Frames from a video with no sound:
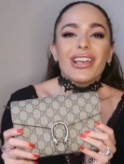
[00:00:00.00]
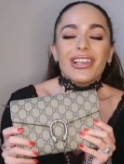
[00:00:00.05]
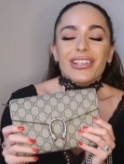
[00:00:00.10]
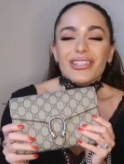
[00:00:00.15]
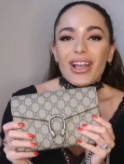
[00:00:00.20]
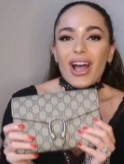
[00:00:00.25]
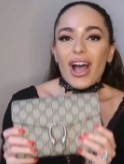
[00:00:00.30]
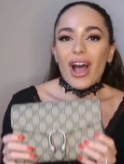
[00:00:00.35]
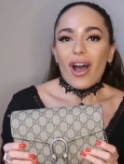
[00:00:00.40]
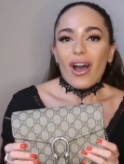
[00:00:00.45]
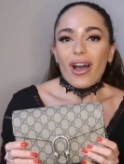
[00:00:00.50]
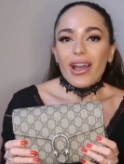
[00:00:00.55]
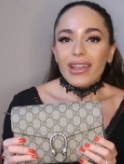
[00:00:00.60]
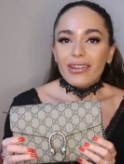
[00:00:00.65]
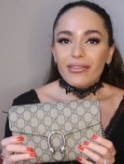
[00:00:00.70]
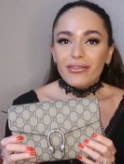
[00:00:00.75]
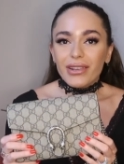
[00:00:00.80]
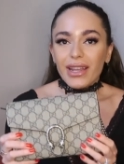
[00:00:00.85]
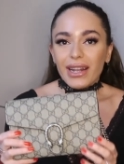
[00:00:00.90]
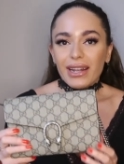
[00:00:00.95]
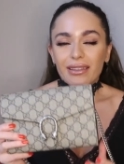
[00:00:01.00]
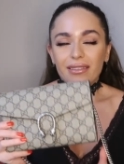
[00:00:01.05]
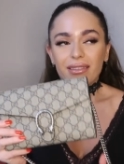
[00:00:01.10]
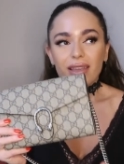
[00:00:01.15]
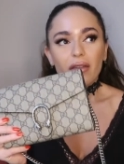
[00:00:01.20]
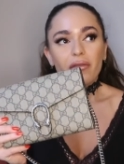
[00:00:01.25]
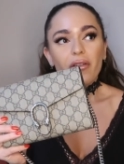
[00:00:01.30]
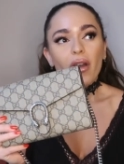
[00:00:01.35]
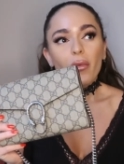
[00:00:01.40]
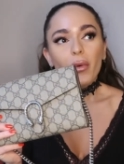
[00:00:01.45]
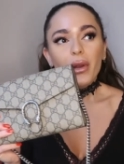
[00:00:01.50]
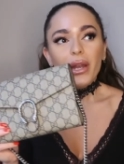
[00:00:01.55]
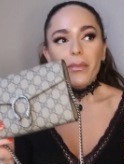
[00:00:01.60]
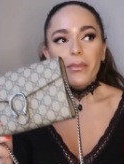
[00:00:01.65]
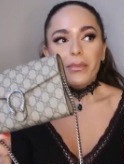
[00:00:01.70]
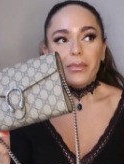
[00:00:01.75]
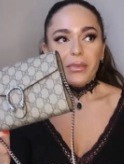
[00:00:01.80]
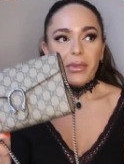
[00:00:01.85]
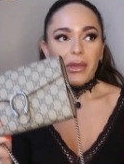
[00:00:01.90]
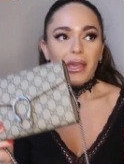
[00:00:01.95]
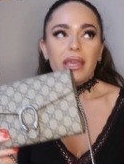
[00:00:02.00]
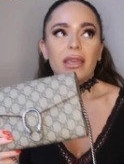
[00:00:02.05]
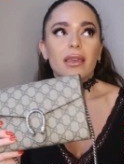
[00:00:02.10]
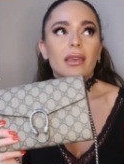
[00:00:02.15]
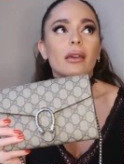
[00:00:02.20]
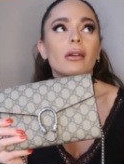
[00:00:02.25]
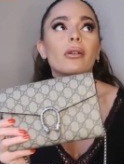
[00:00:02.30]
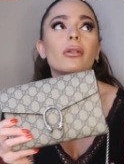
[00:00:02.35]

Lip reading: So I really think if I want to pick